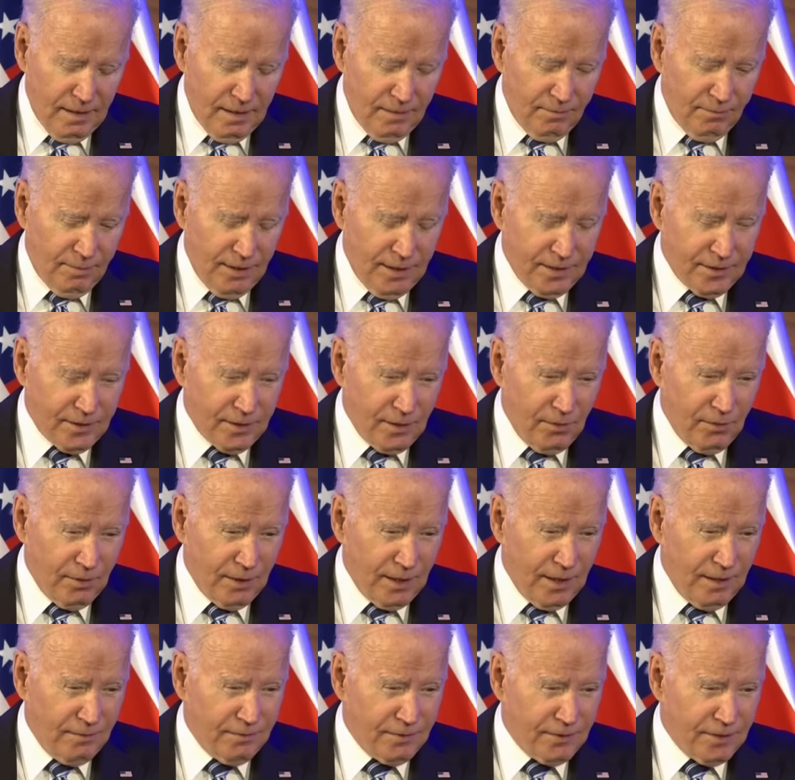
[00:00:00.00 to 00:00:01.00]
And based on
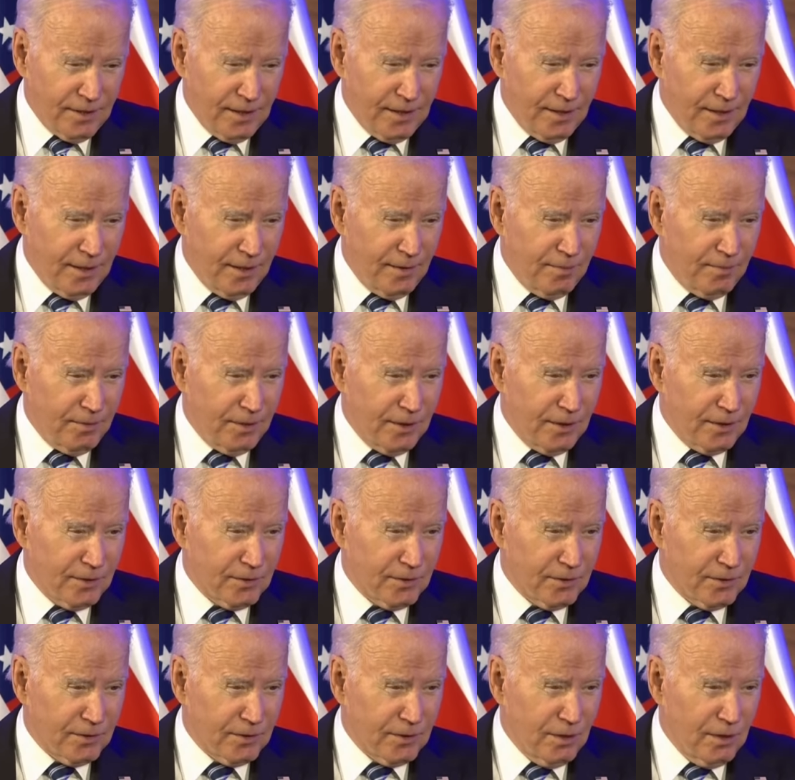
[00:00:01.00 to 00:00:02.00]
what I've seen, it
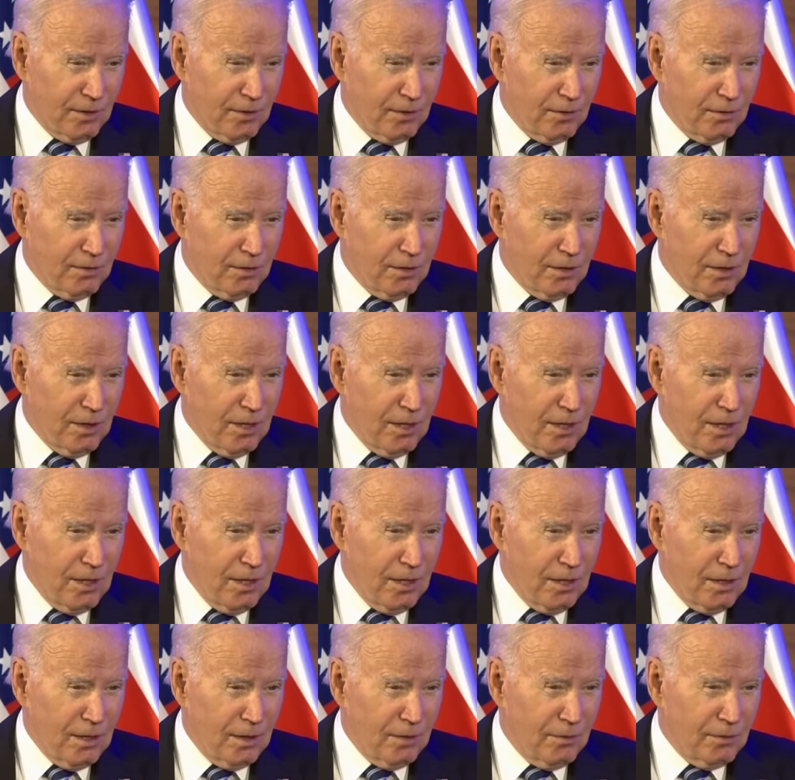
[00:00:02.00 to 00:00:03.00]
appears as though
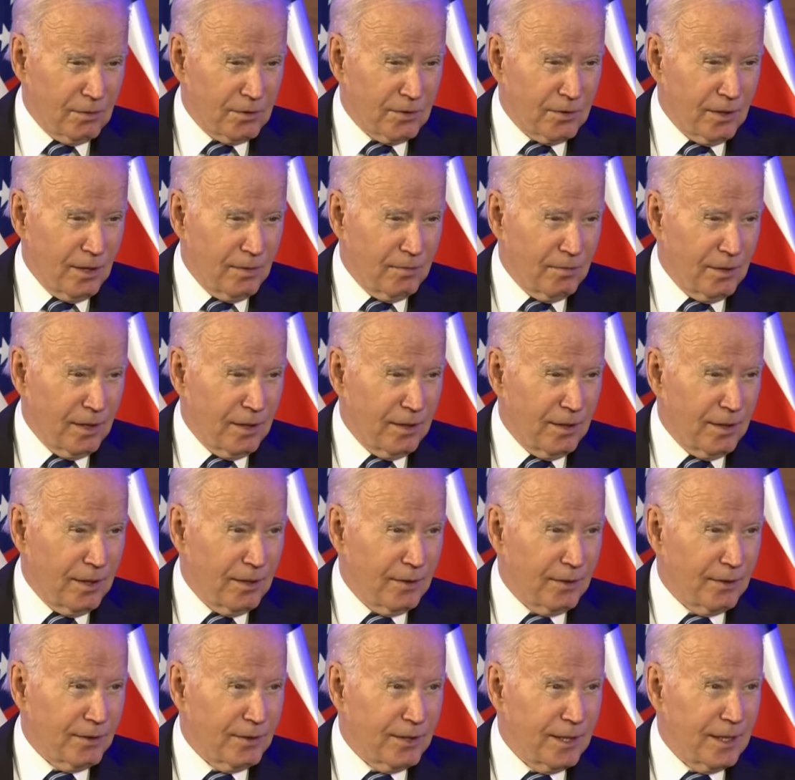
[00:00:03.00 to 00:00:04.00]
it was done by
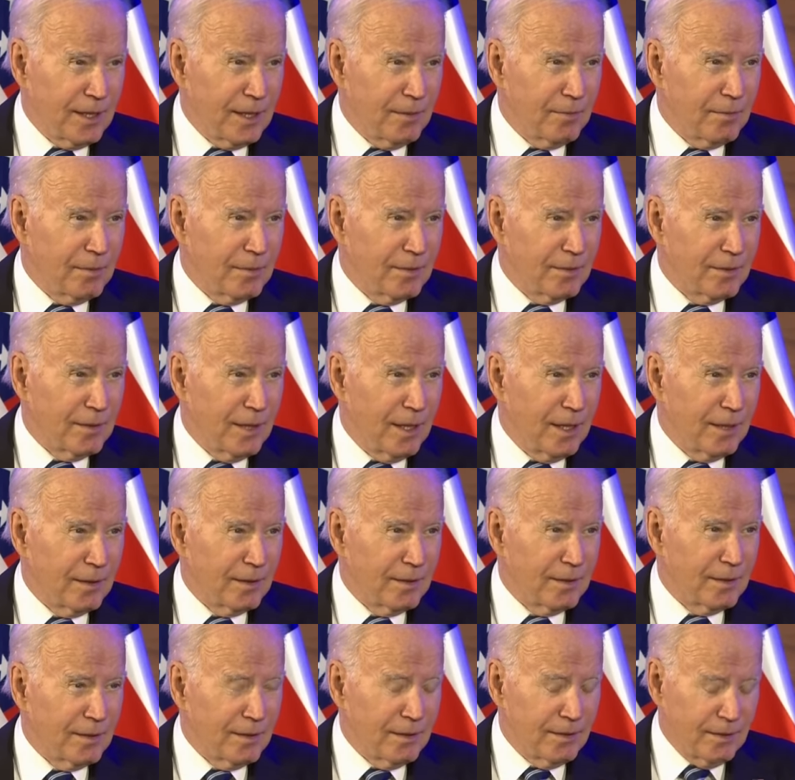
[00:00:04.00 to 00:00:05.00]
the other team, not,
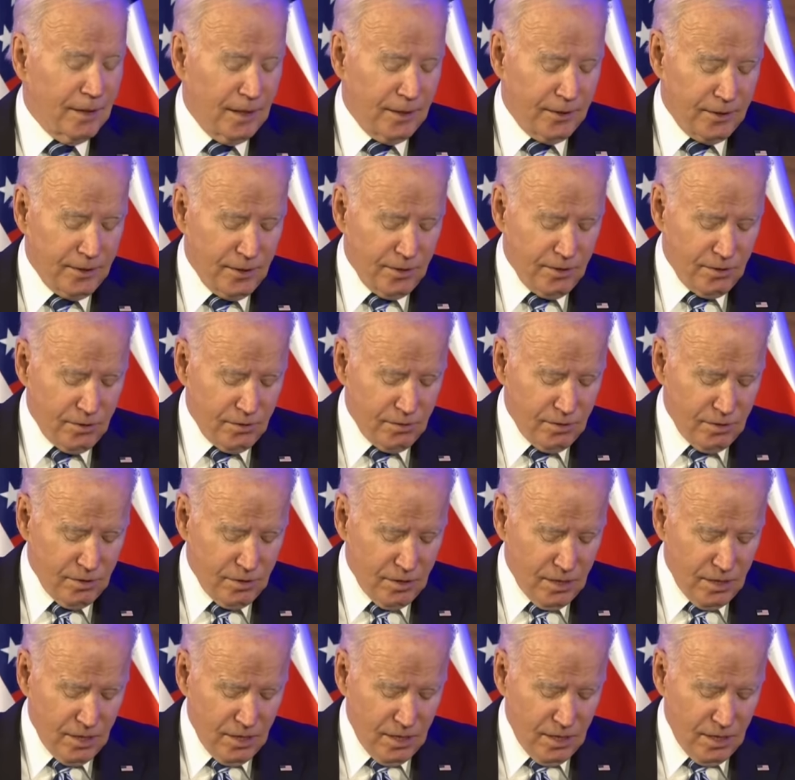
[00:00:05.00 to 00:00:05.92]
not you.